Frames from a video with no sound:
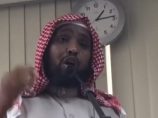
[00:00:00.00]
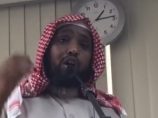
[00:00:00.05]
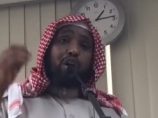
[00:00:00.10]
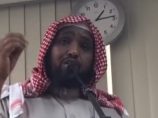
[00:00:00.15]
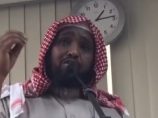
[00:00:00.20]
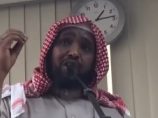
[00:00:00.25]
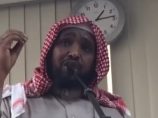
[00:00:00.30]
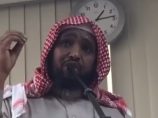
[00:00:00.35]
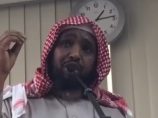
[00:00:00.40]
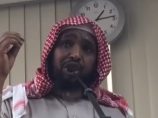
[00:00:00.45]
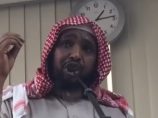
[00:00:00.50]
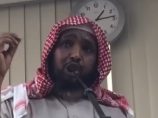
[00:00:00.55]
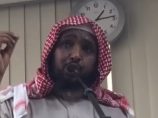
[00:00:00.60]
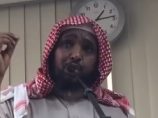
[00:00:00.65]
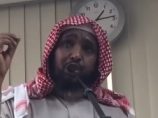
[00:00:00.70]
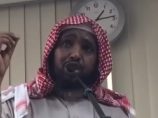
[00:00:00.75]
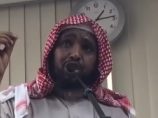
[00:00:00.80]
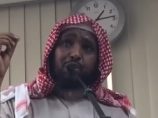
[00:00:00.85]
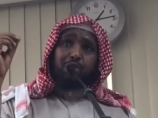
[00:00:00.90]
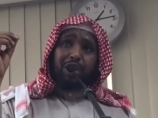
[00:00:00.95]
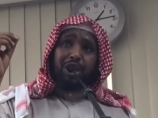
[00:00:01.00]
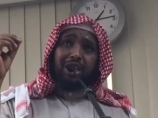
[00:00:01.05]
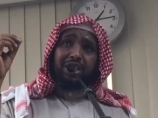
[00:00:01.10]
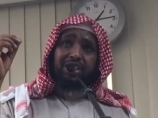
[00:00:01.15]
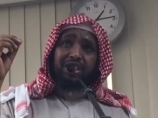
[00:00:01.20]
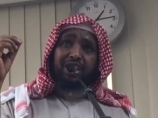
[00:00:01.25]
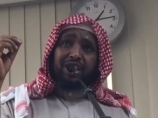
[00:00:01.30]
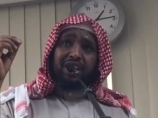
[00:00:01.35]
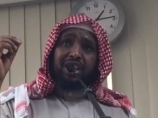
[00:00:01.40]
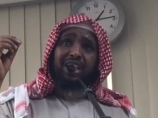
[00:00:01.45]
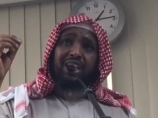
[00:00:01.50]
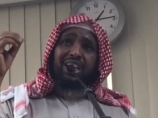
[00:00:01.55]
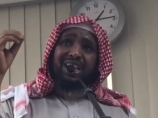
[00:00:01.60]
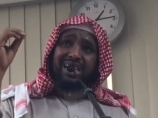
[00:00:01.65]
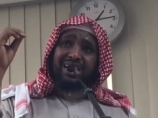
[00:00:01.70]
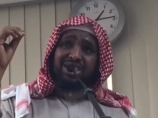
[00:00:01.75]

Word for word: One of the greatest responsibility